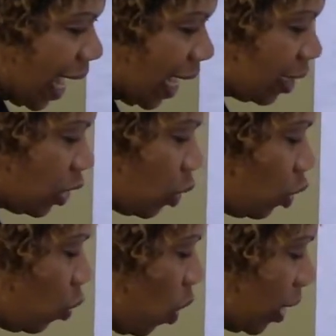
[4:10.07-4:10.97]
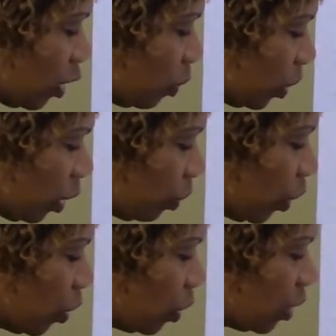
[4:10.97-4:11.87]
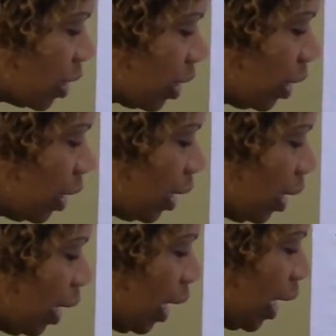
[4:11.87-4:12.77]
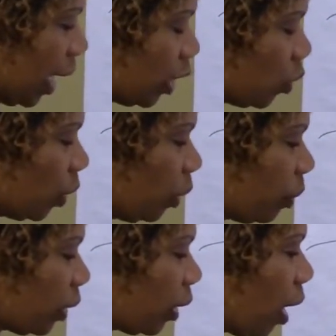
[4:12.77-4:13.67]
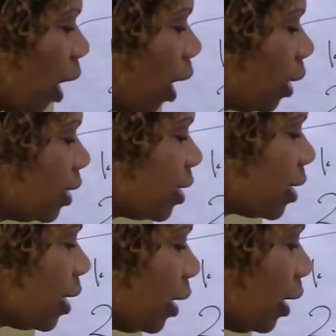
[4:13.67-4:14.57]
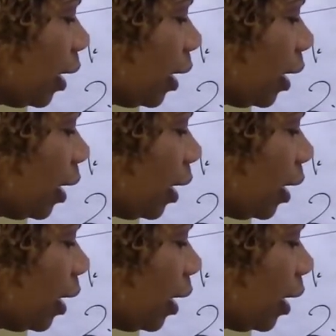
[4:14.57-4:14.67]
And so you want to put the pros and you want to put the cons.